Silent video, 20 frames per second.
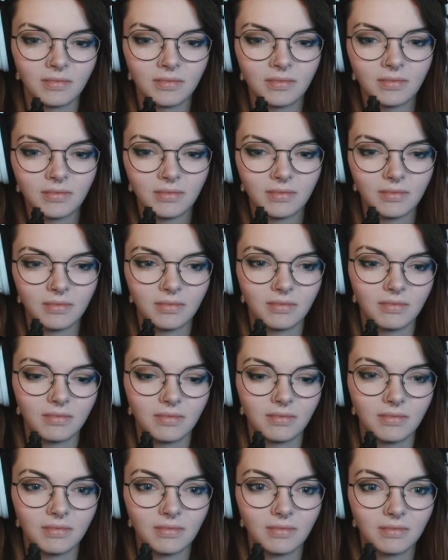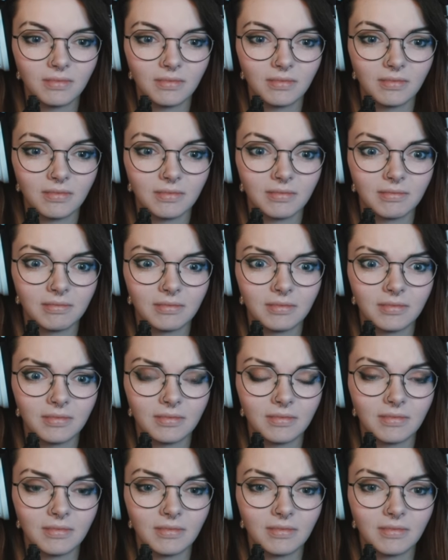
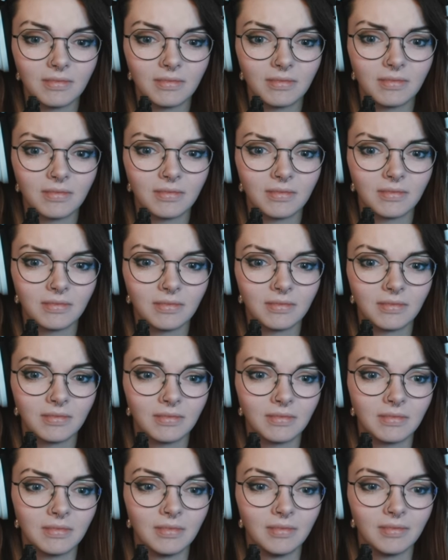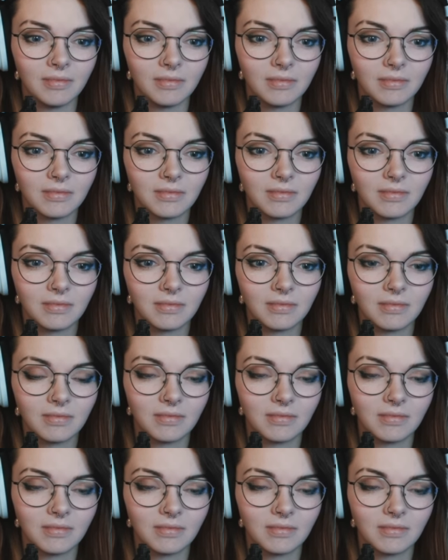No one is speaking in this clip.